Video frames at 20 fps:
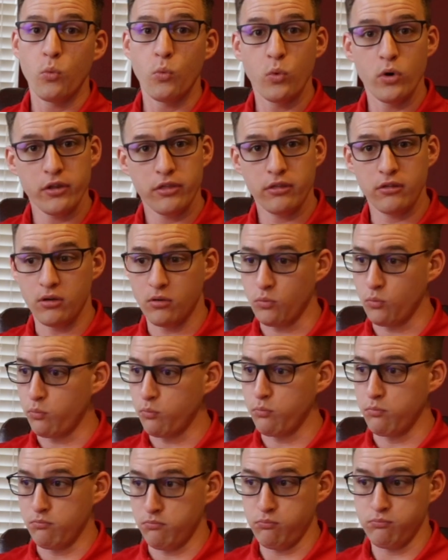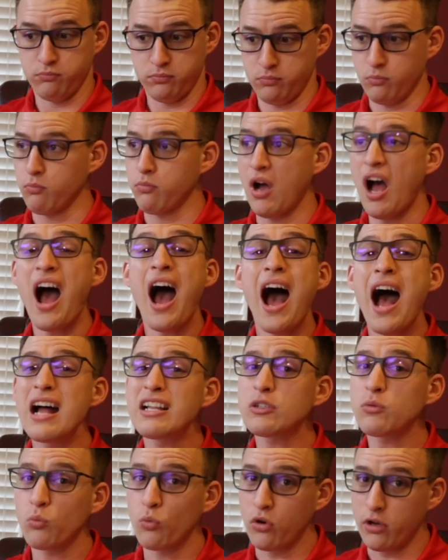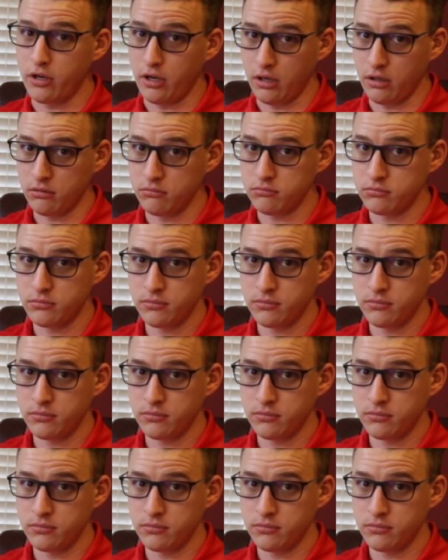with your hot water.